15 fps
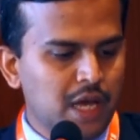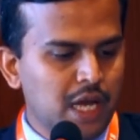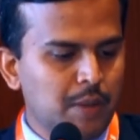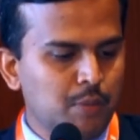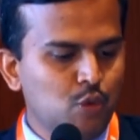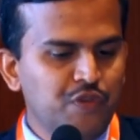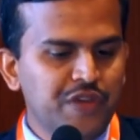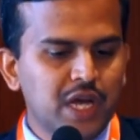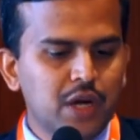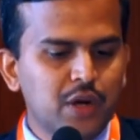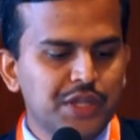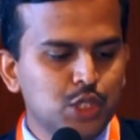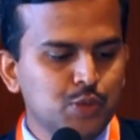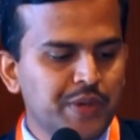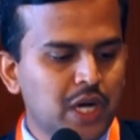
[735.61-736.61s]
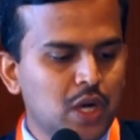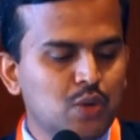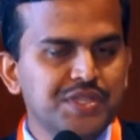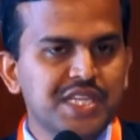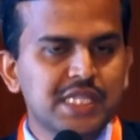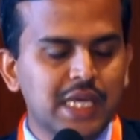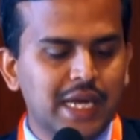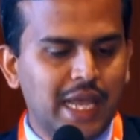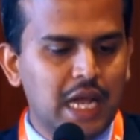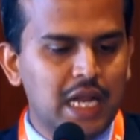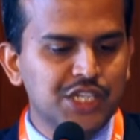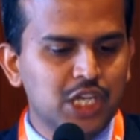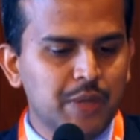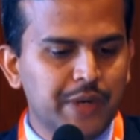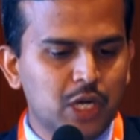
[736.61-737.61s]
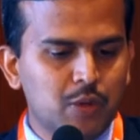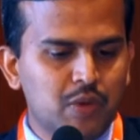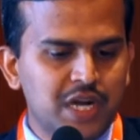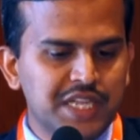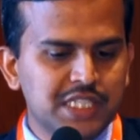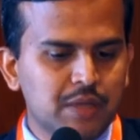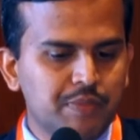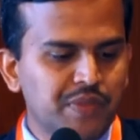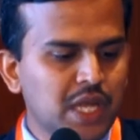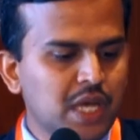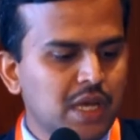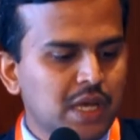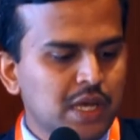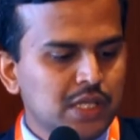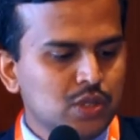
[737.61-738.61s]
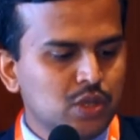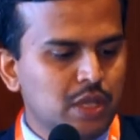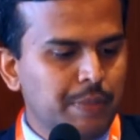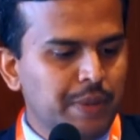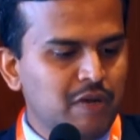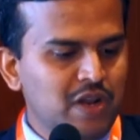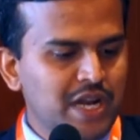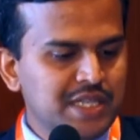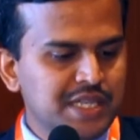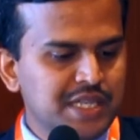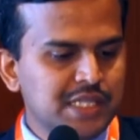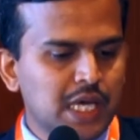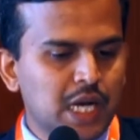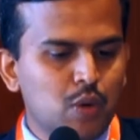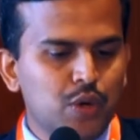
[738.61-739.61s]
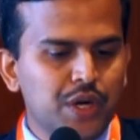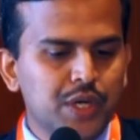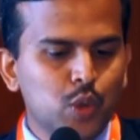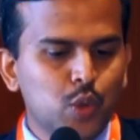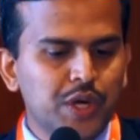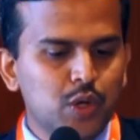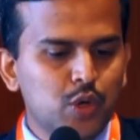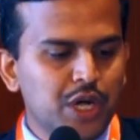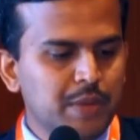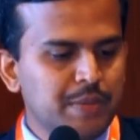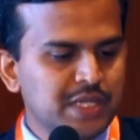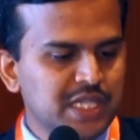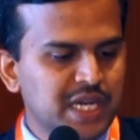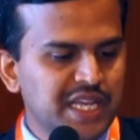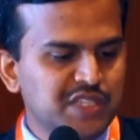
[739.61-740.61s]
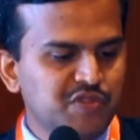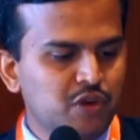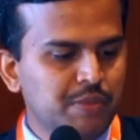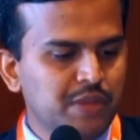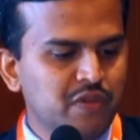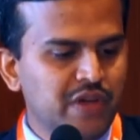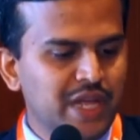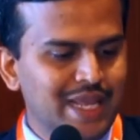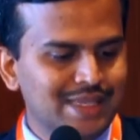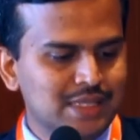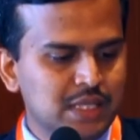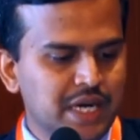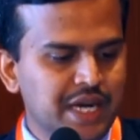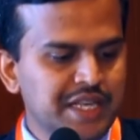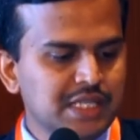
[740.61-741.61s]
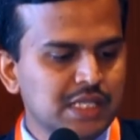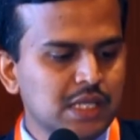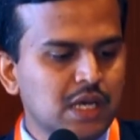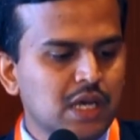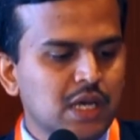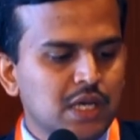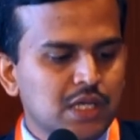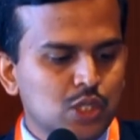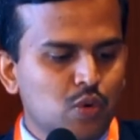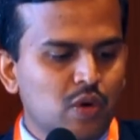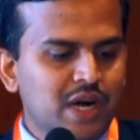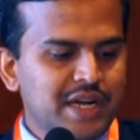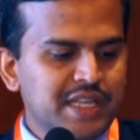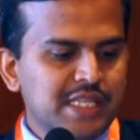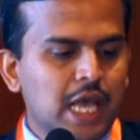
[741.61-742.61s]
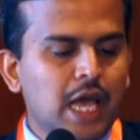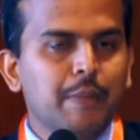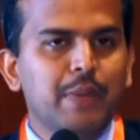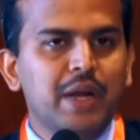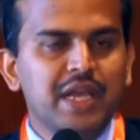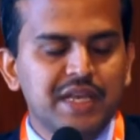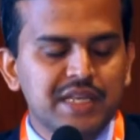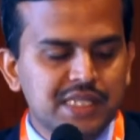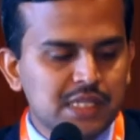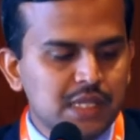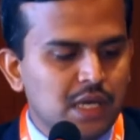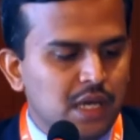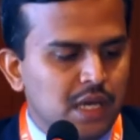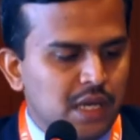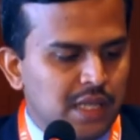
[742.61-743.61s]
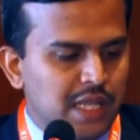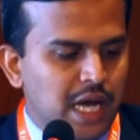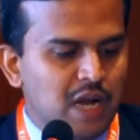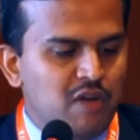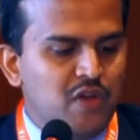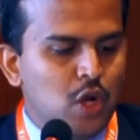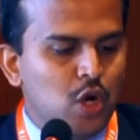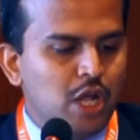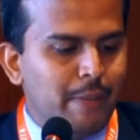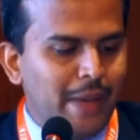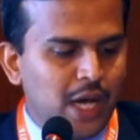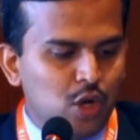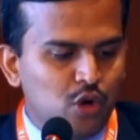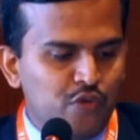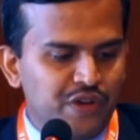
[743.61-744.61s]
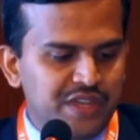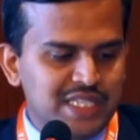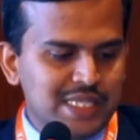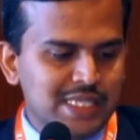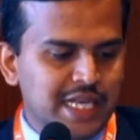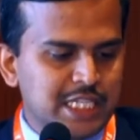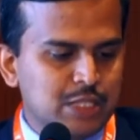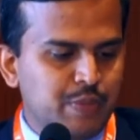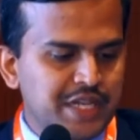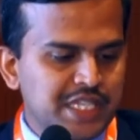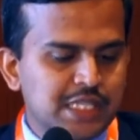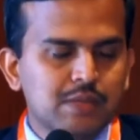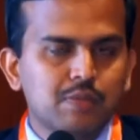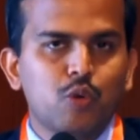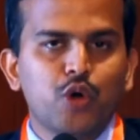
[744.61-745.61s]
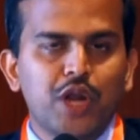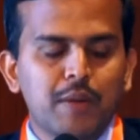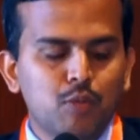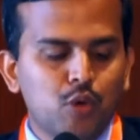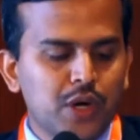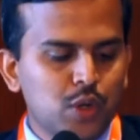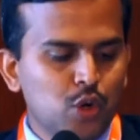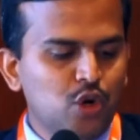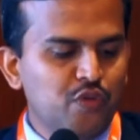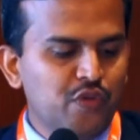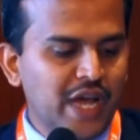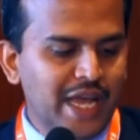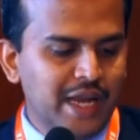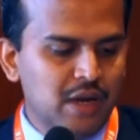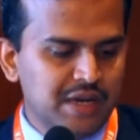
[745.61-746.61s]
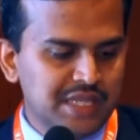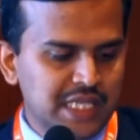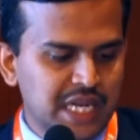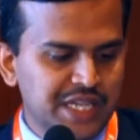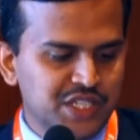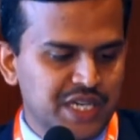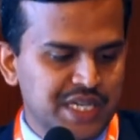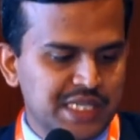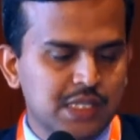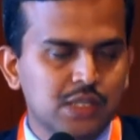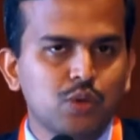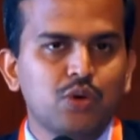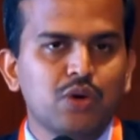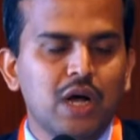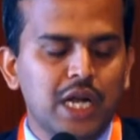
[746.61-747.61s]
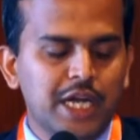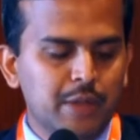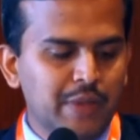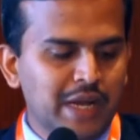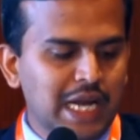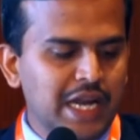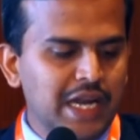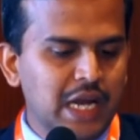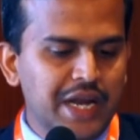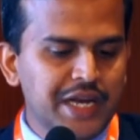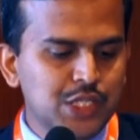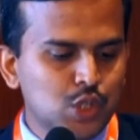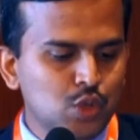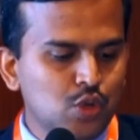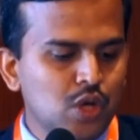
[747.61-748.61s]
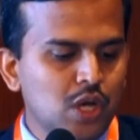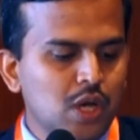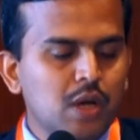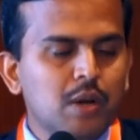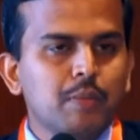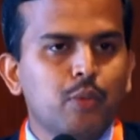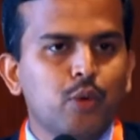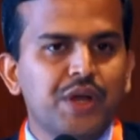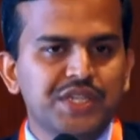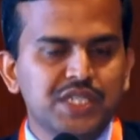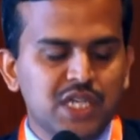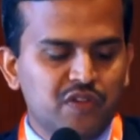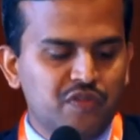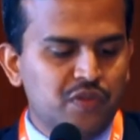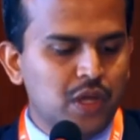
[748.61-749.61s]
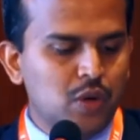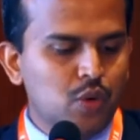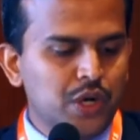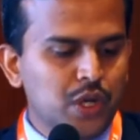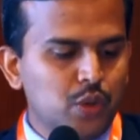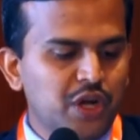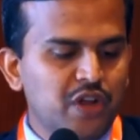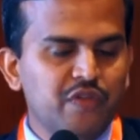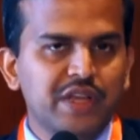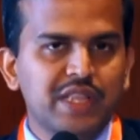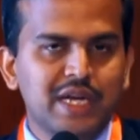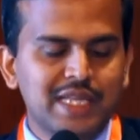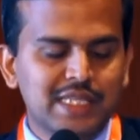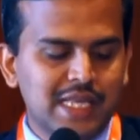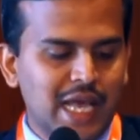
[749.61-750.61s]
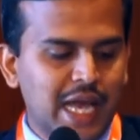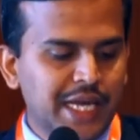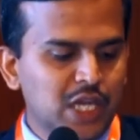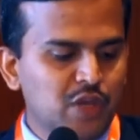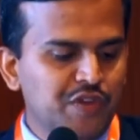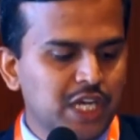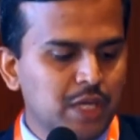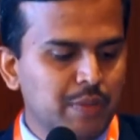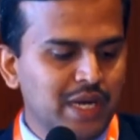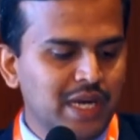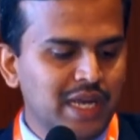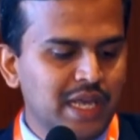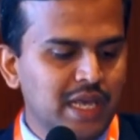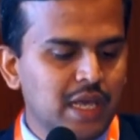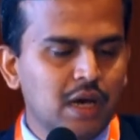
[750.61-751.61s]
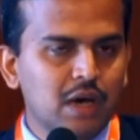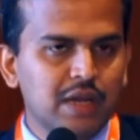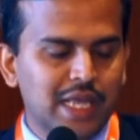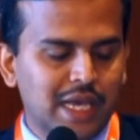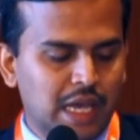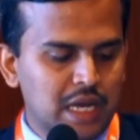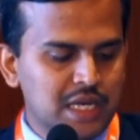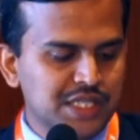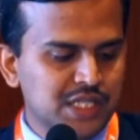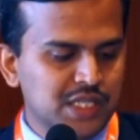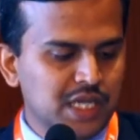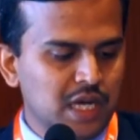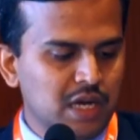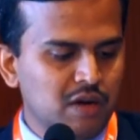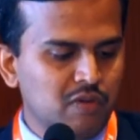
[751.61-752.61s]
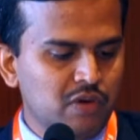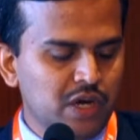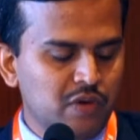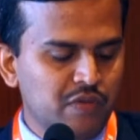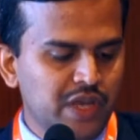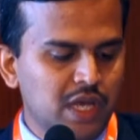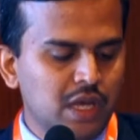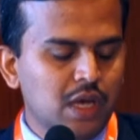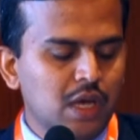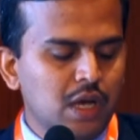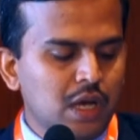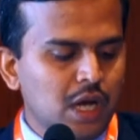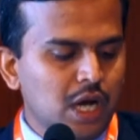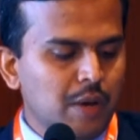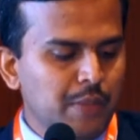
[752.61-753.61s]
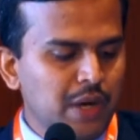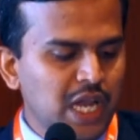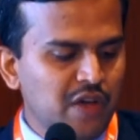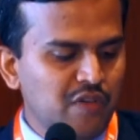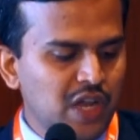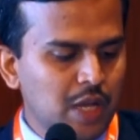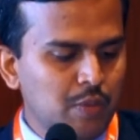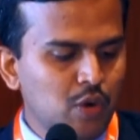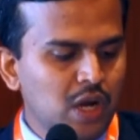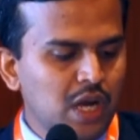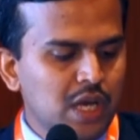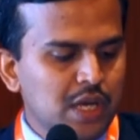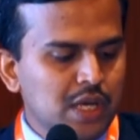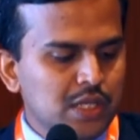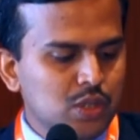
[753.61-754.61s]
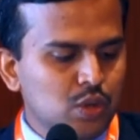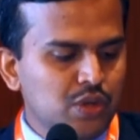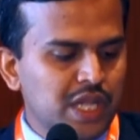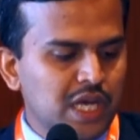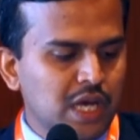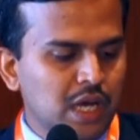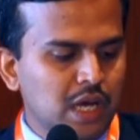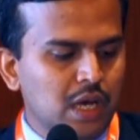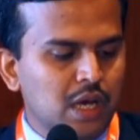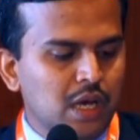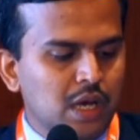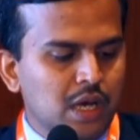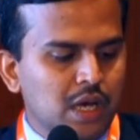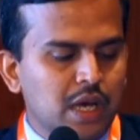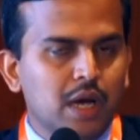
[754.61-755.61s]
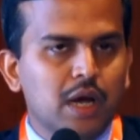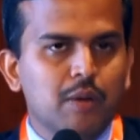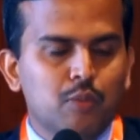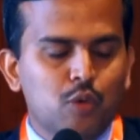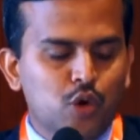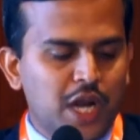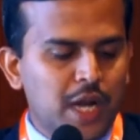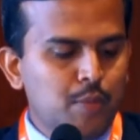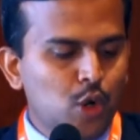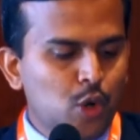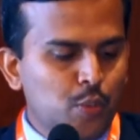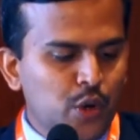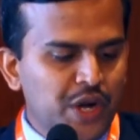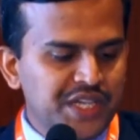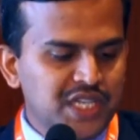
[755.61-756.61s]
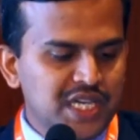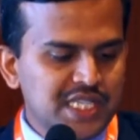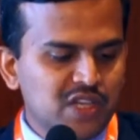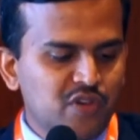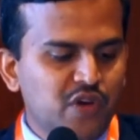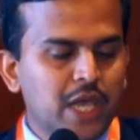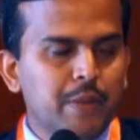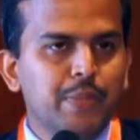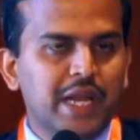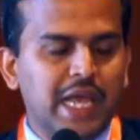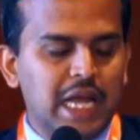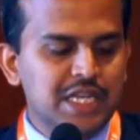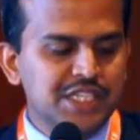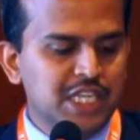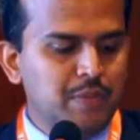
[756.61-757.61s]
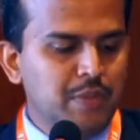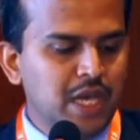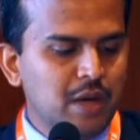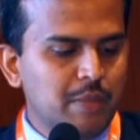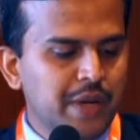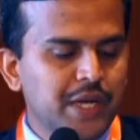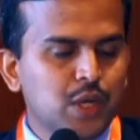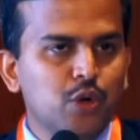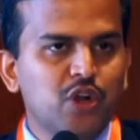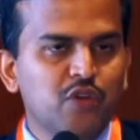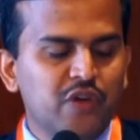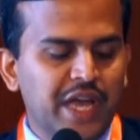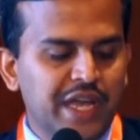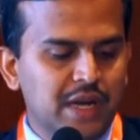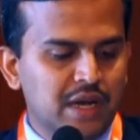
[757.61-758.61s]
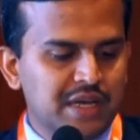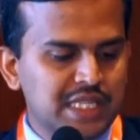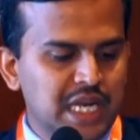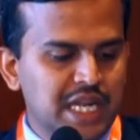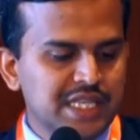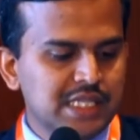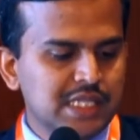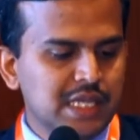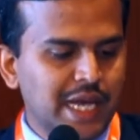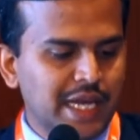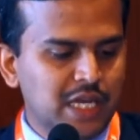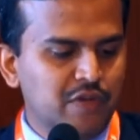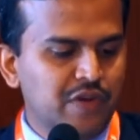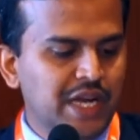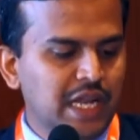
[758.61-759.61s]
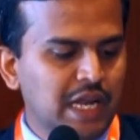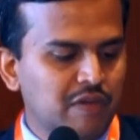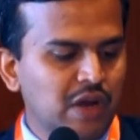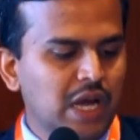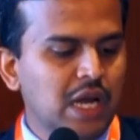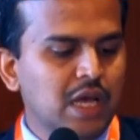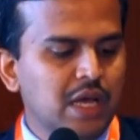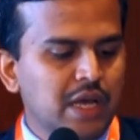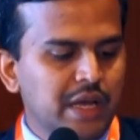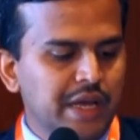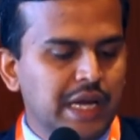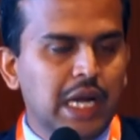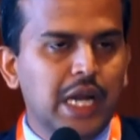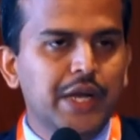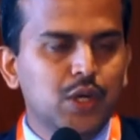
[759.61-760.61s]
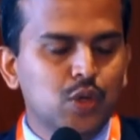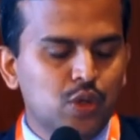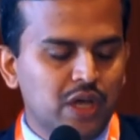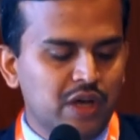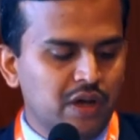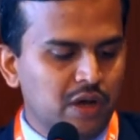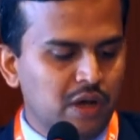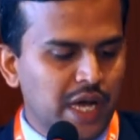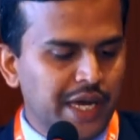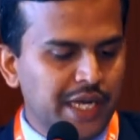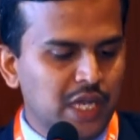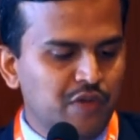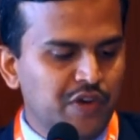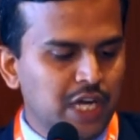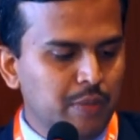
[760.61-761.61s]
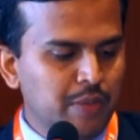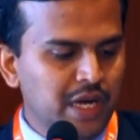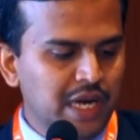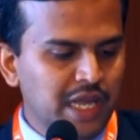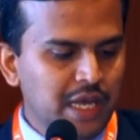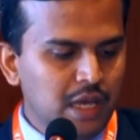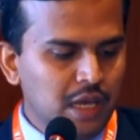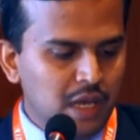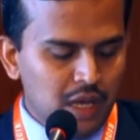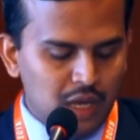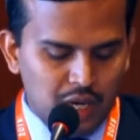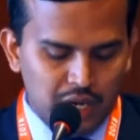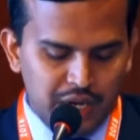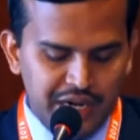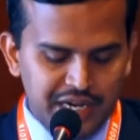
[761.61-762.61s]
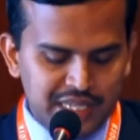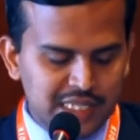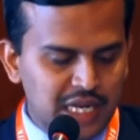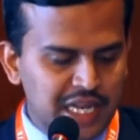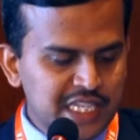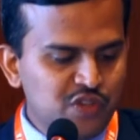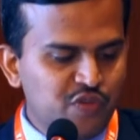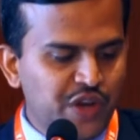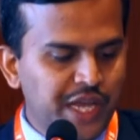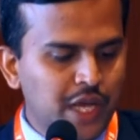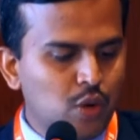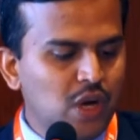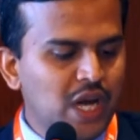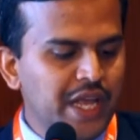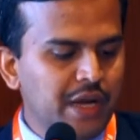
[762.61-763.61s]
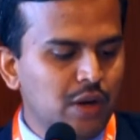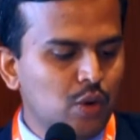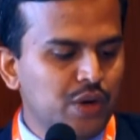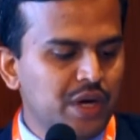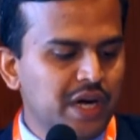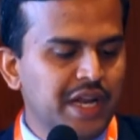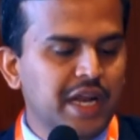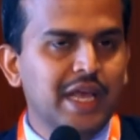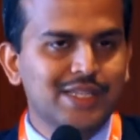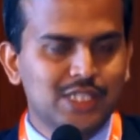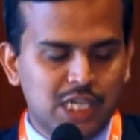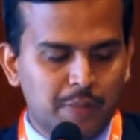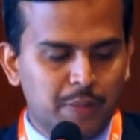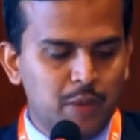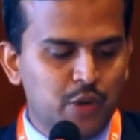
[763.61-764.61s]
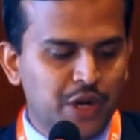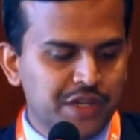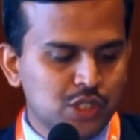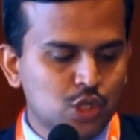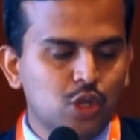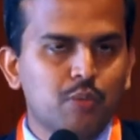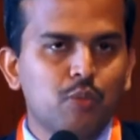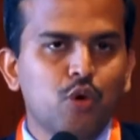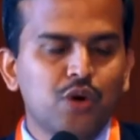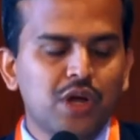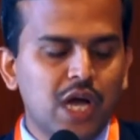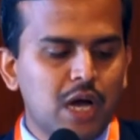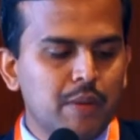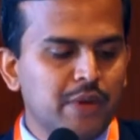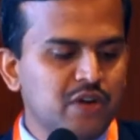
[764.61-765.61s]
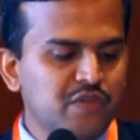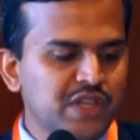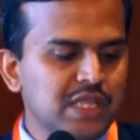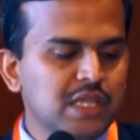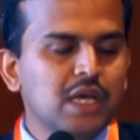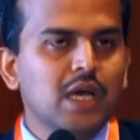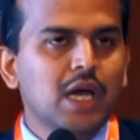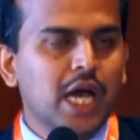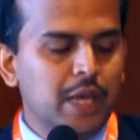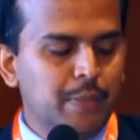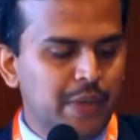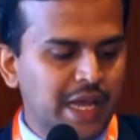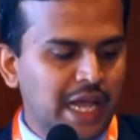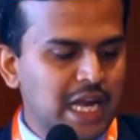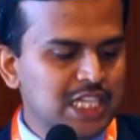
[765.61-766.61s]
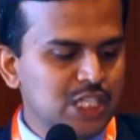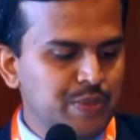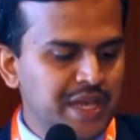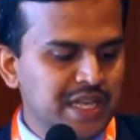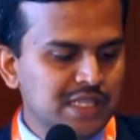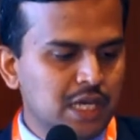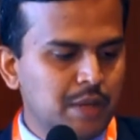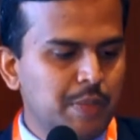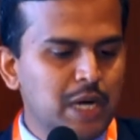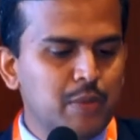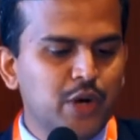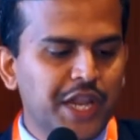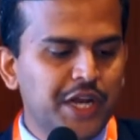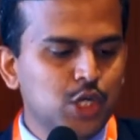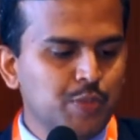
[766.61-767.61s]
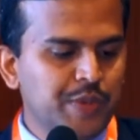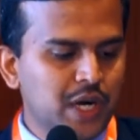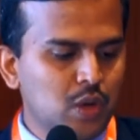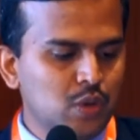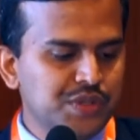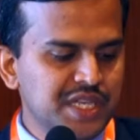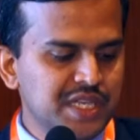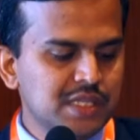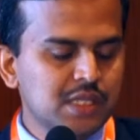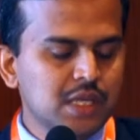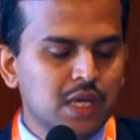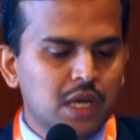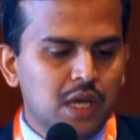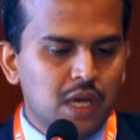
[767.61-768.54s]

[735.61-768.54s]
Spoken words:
And moving on to the tuberculosis and calcium metabolism, so the prevalence is around 2 to 20% from the various studies. So what is happening is the alveolar macrophages express more and more 25 hydroxylations. So ultimately it leads to production of the 125, that is active vitamin D or the calcitriol, what we commonly available. So the more and more productions of hypercalcemia by 25 hydroxylase activity level, it lead to the active vitamin D, and it is less frequently noted in extrapulmonary. So the more common with hypercalcemias are pulmonary tuberculosis.